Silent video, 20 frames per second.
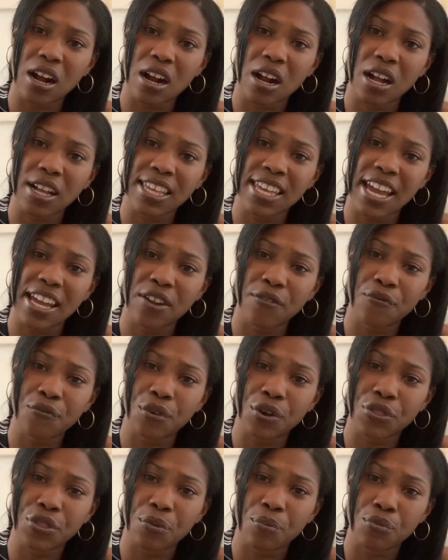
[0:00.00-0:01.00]
can't
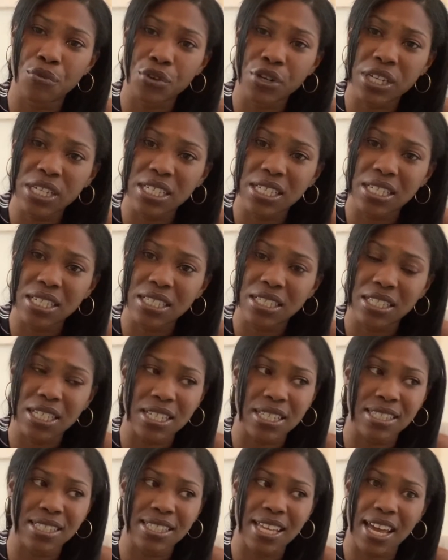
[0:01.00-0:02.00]
afford the mortgage,
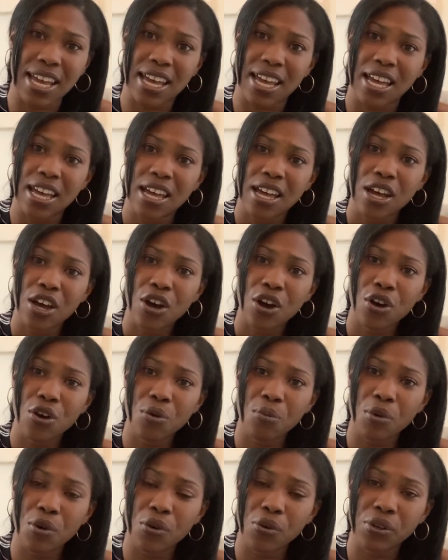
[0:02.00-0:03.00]
is that
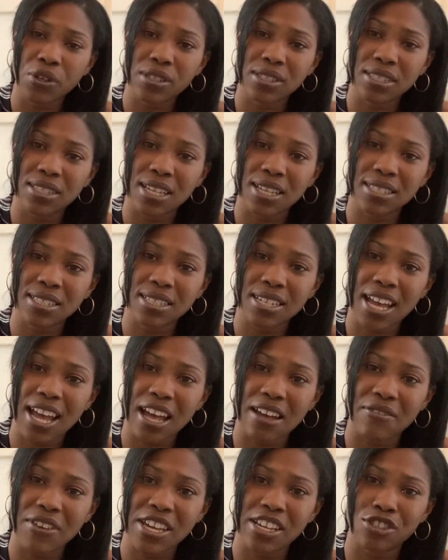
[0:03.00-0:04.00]
homeowners doesn't
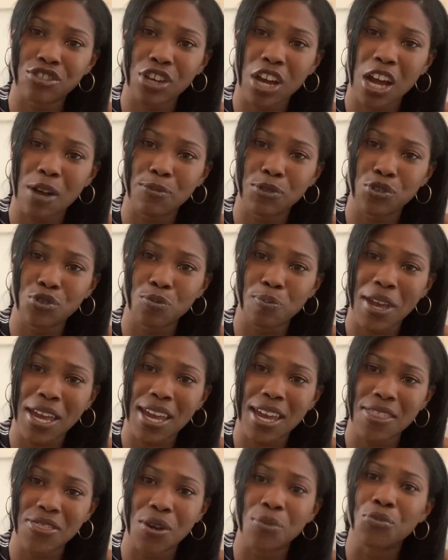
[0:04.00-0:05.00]
have a job to
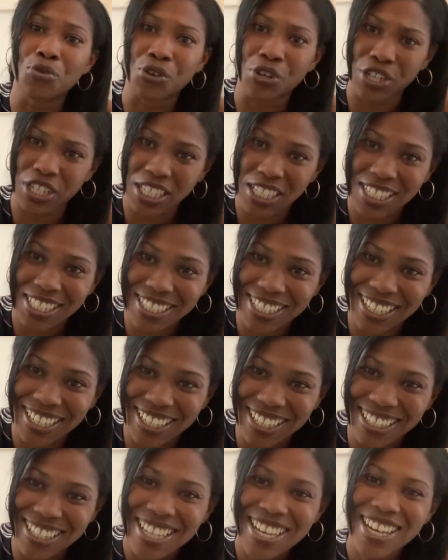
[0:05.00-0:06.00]
pay the mortgage.
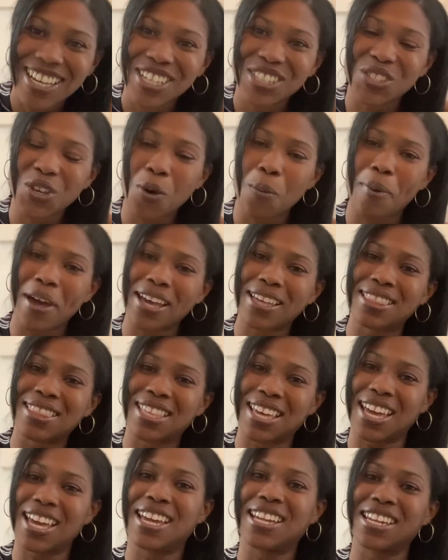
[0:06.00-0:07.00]
So back
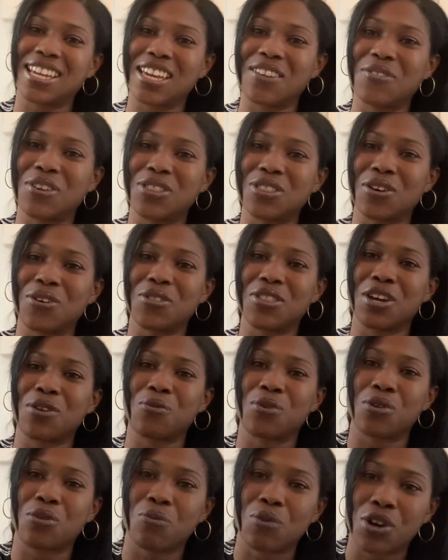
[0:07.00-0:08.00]
then, even though they
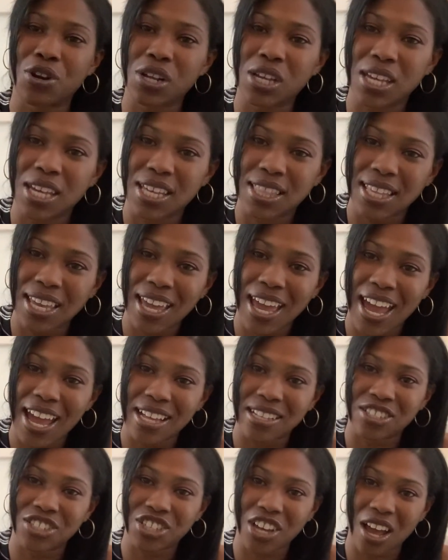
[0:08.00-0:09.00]
were working, they
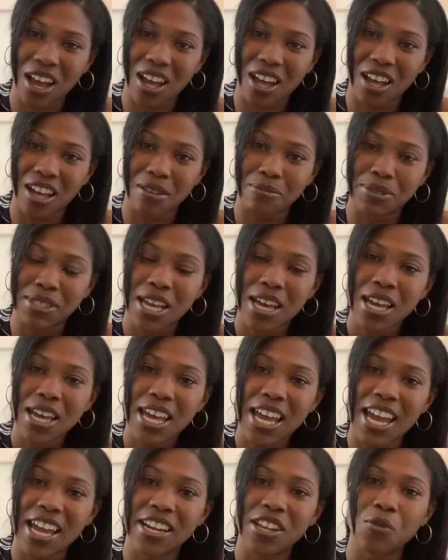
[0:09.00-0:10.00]
had jobs,
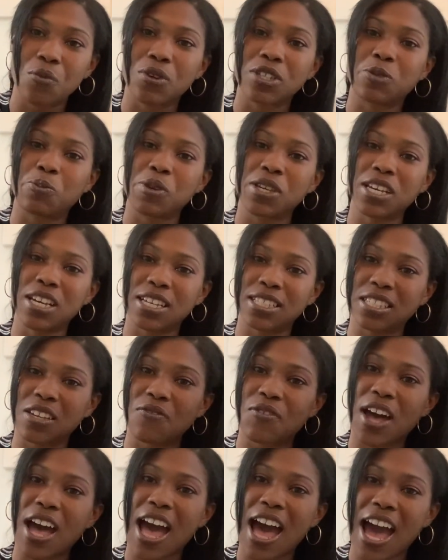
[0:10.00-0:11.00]
and it was because
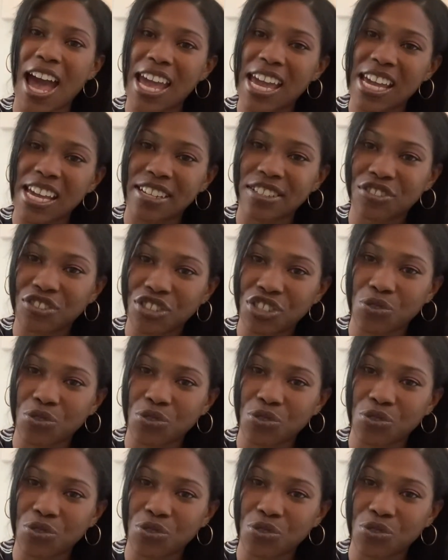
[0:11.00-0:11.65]
of a high interest